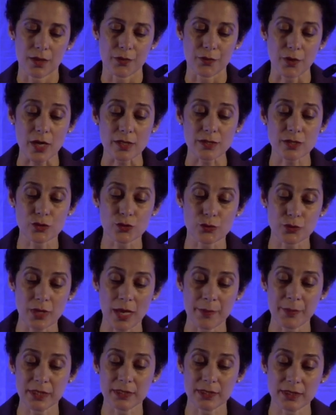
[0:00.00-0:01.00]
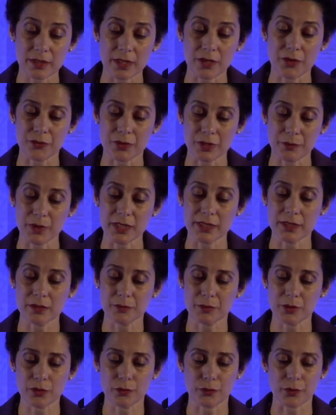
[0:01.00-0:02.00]
Thus, to remedy the
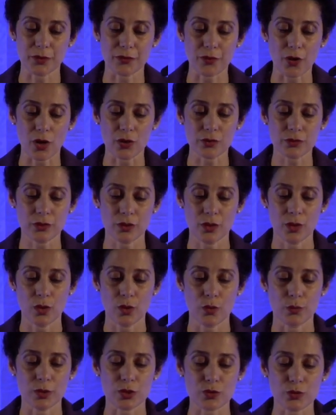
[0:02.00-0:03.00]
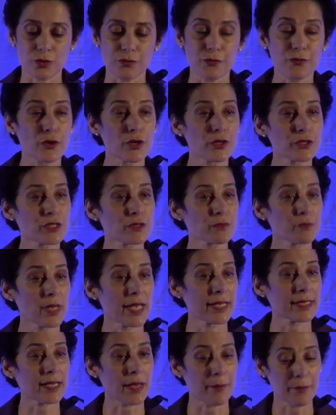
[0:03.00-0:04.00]
irremediable, we thought we should first
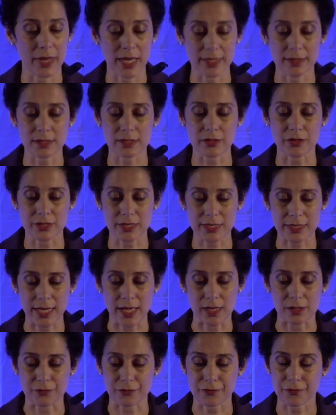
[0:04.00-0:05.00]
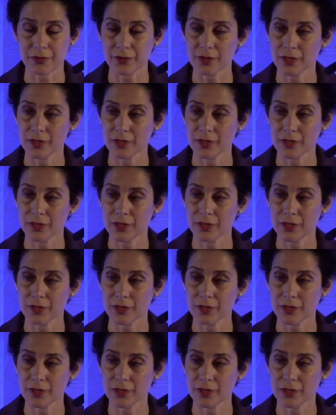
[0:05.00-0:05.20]
make amends ourselves,